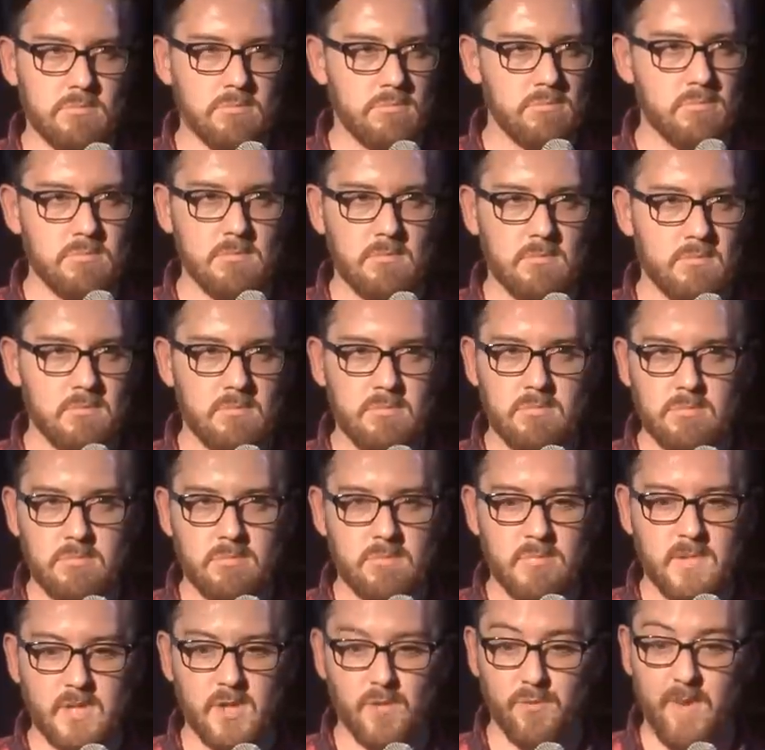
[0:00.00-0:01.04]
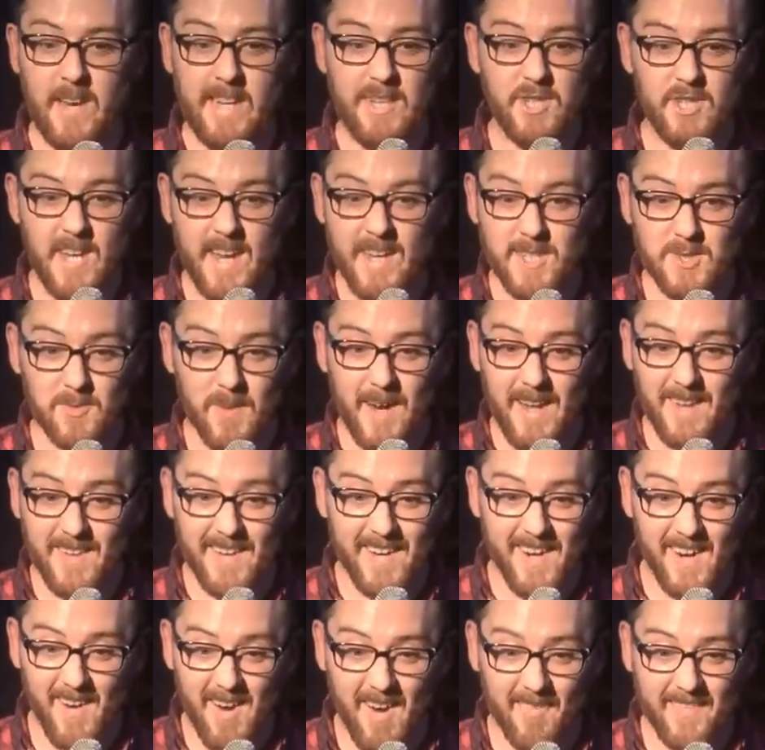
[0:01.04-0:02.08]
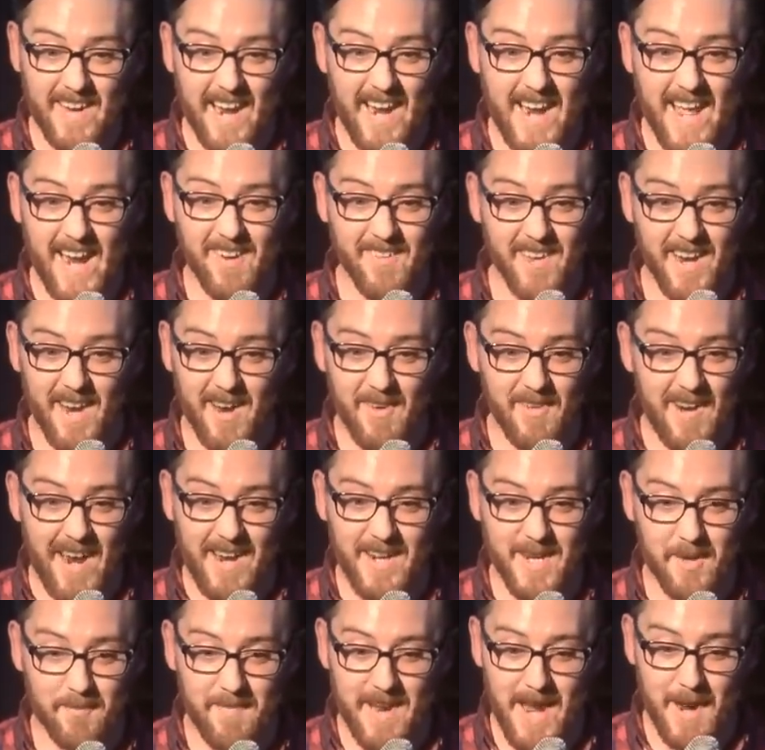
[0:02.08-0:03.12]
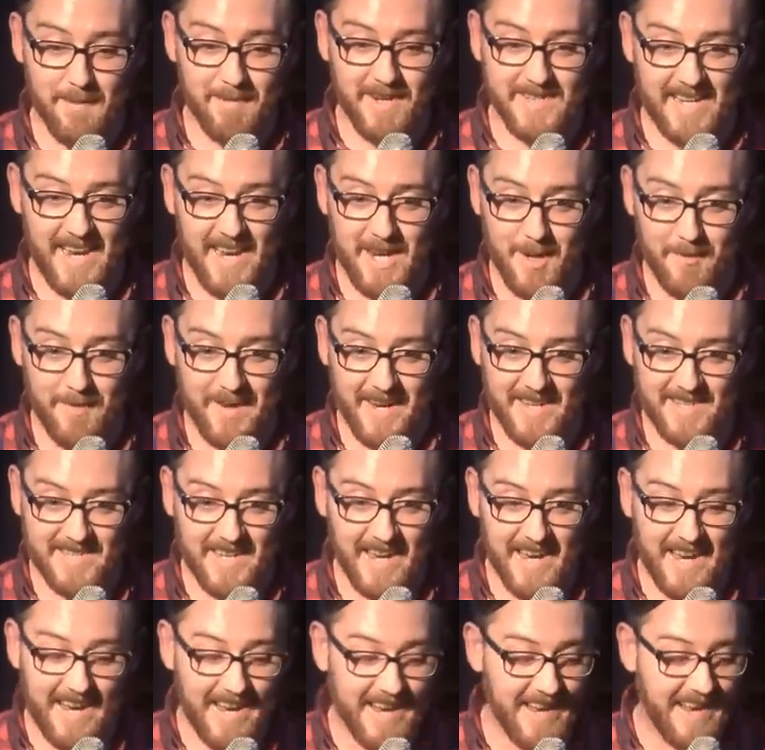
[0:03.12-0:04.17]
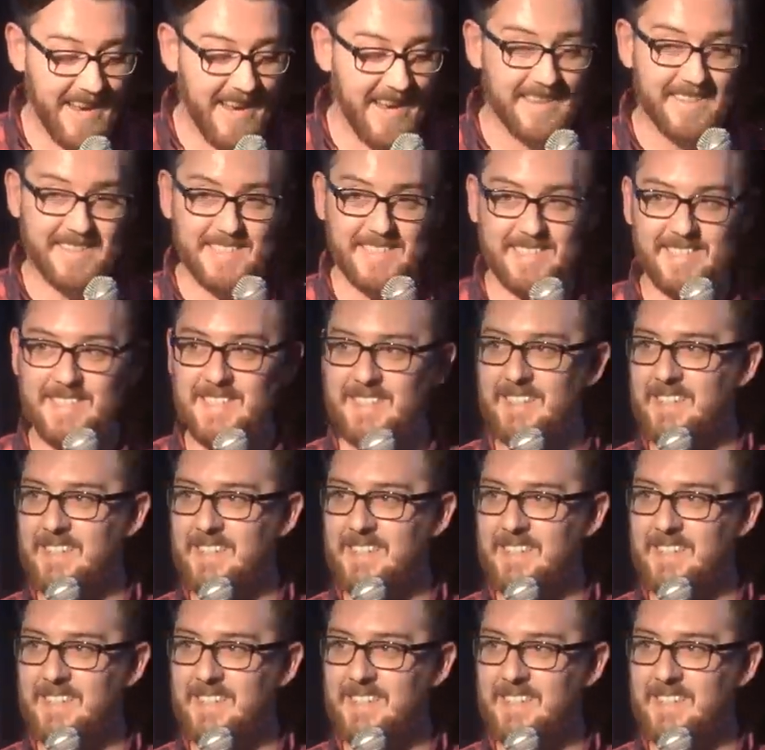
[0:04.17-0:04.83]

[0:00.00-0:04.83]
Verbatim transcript: uh, it's regen as well, you know. I'm getting angry at a random name in a database here. That's,